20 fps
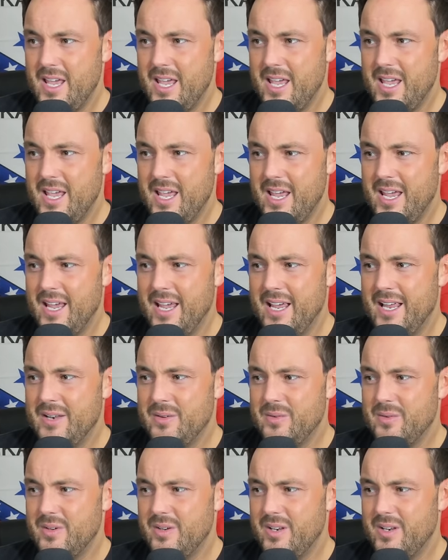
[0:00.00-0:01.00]

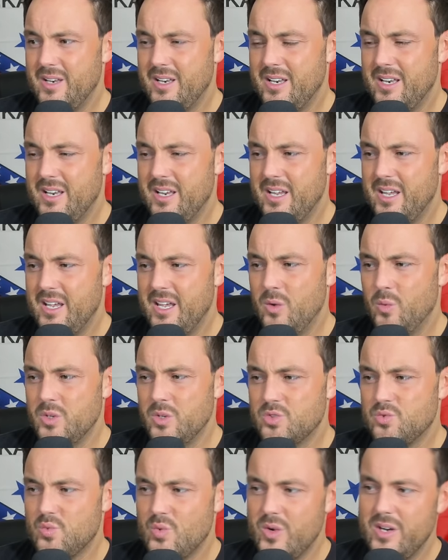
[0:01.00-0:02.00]
And it
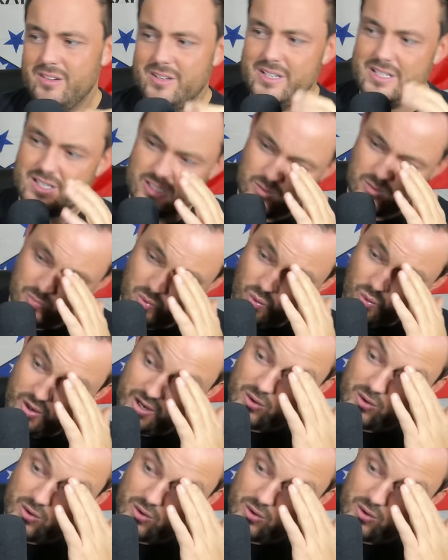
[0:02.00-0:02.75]
was really disappointing